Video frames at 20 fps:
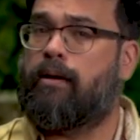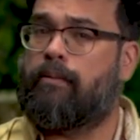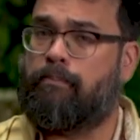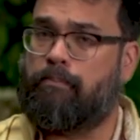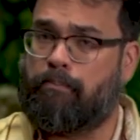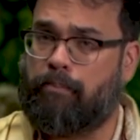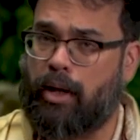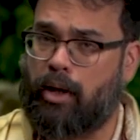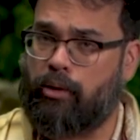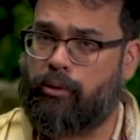
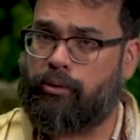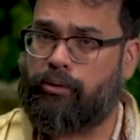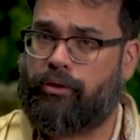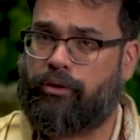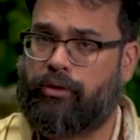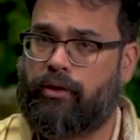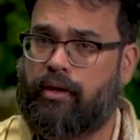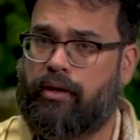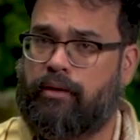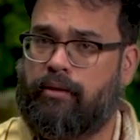
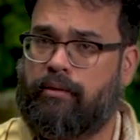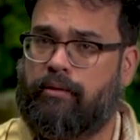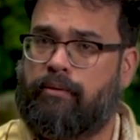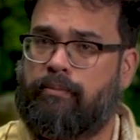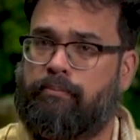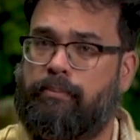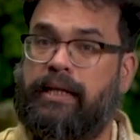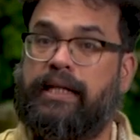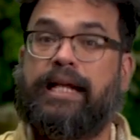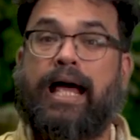Both
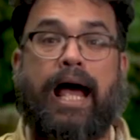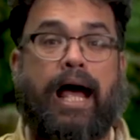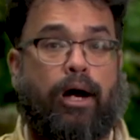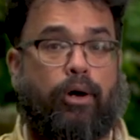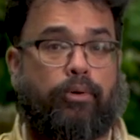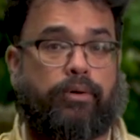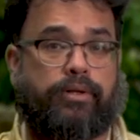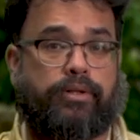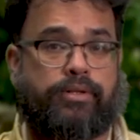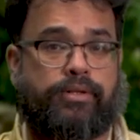mean
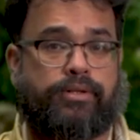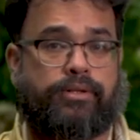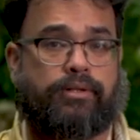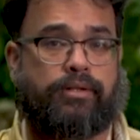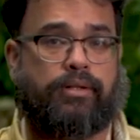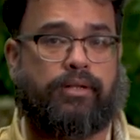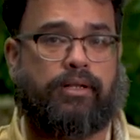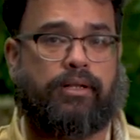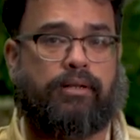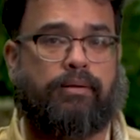ours,
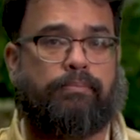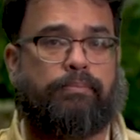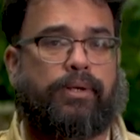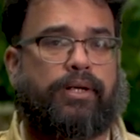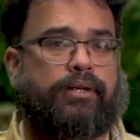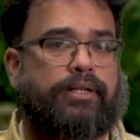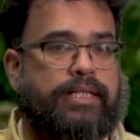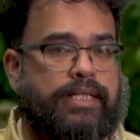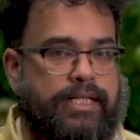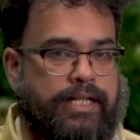but
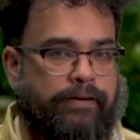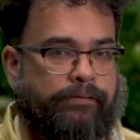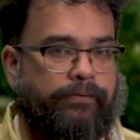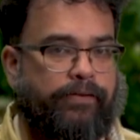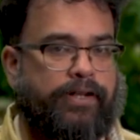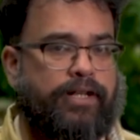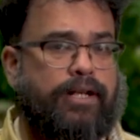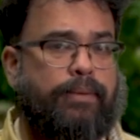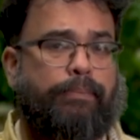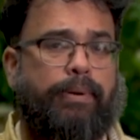are
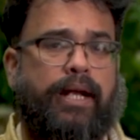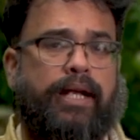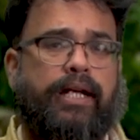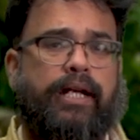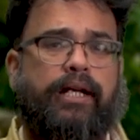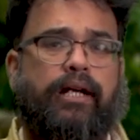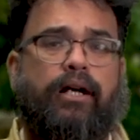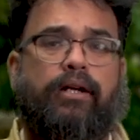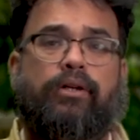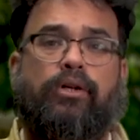different
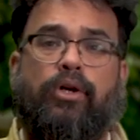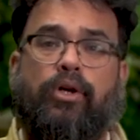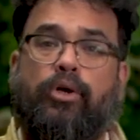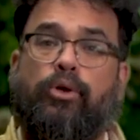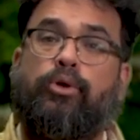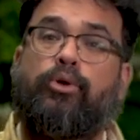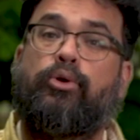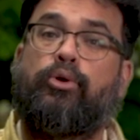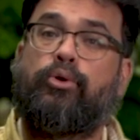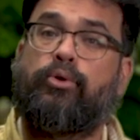depending on
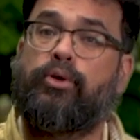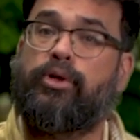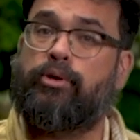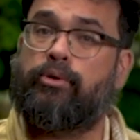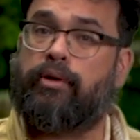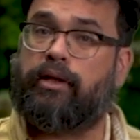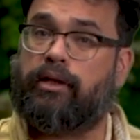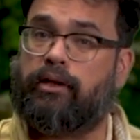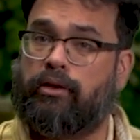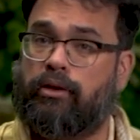who you
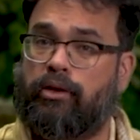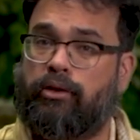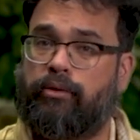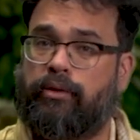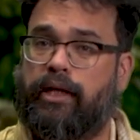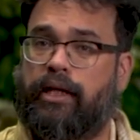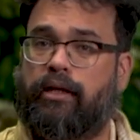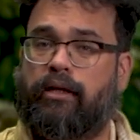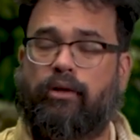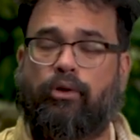are
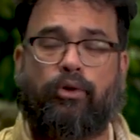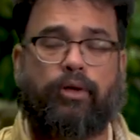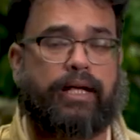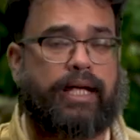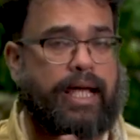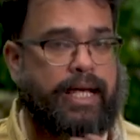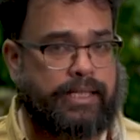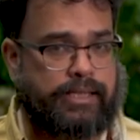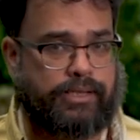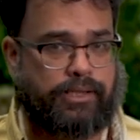including or
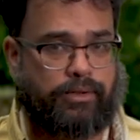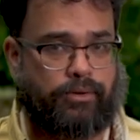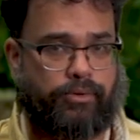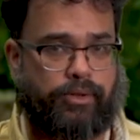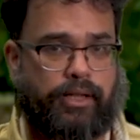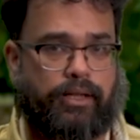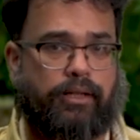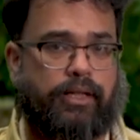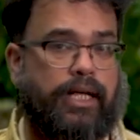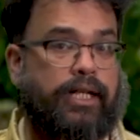
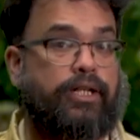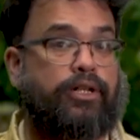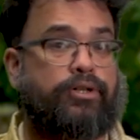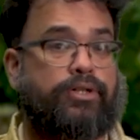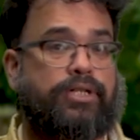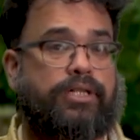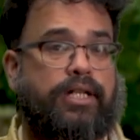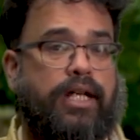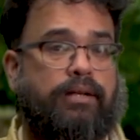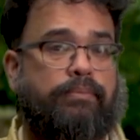excluding in your
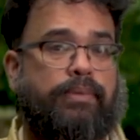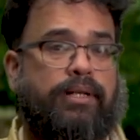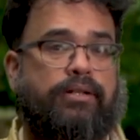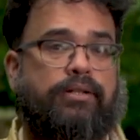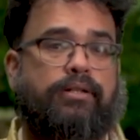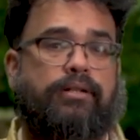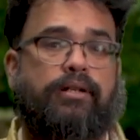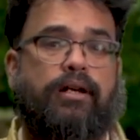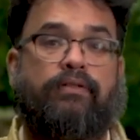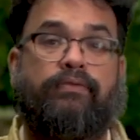
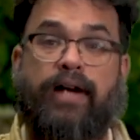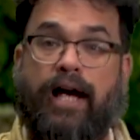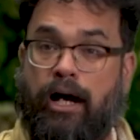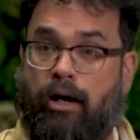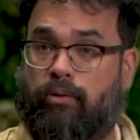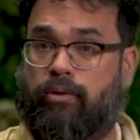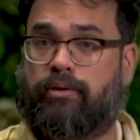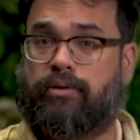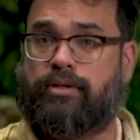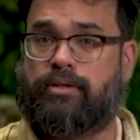statement of
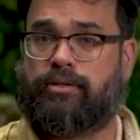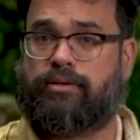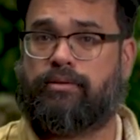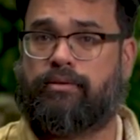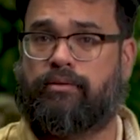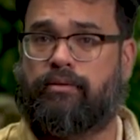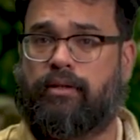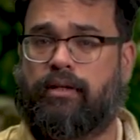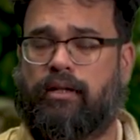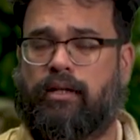ours.
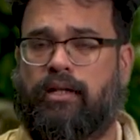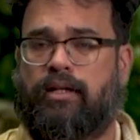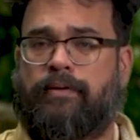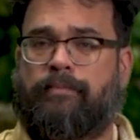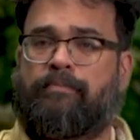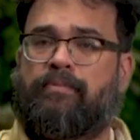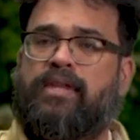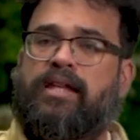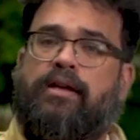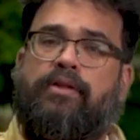
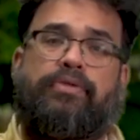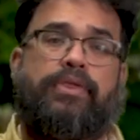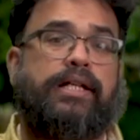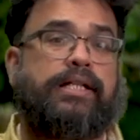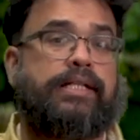The